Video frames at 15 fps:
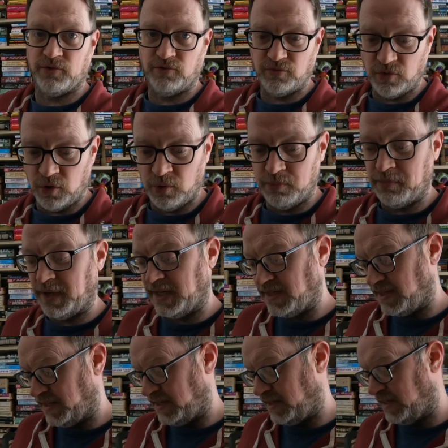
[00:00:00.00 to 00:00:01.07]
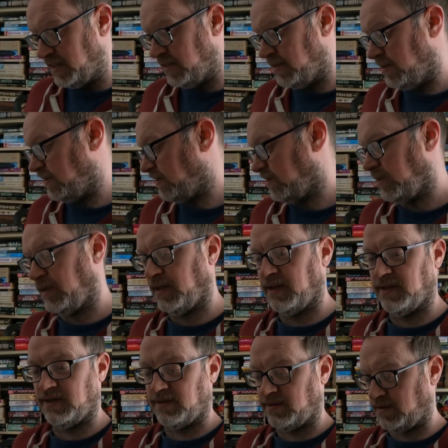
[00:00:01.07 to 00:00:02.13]
of room in here.
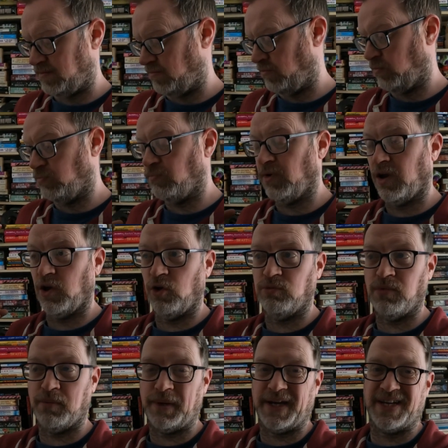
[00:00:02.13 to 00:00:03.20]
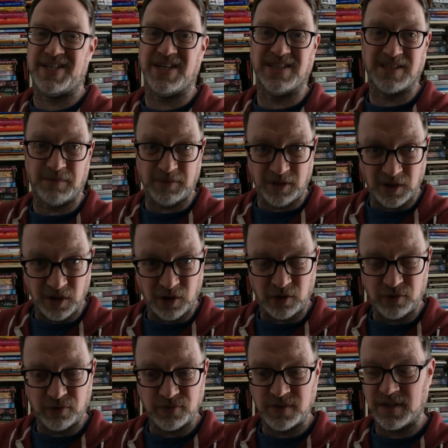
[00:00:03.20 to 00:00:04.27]
A lot of my packaging's up the
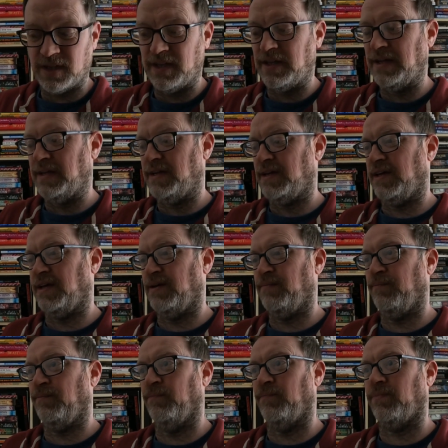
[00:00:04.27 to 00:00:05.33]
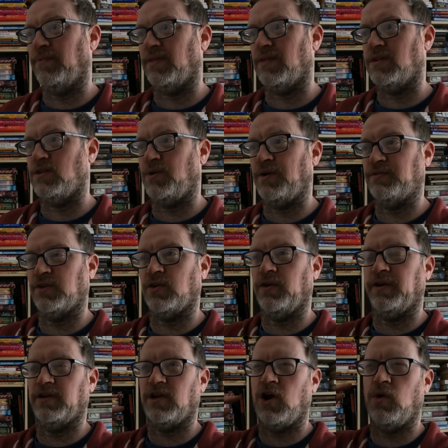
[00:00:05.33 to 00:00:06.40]
loft, so I have to
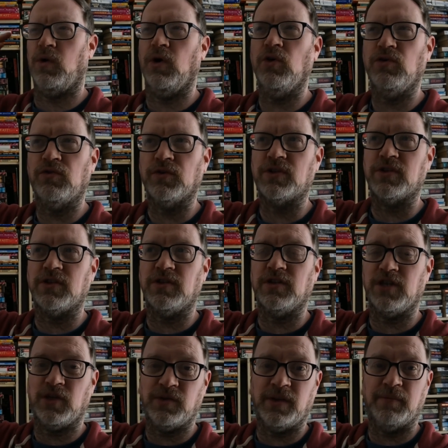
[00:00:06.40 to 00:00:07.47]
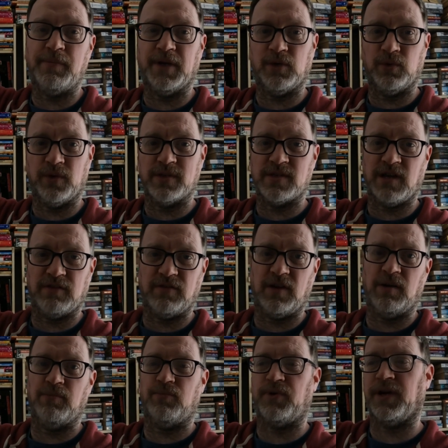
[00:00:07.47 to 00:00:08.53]
kind of go over to the unit, pick all the stuff
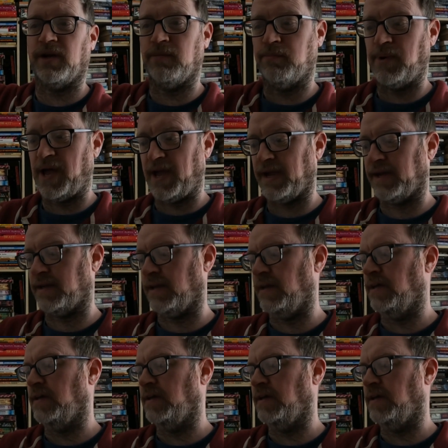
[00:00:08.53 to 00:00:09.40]
up, bring it back,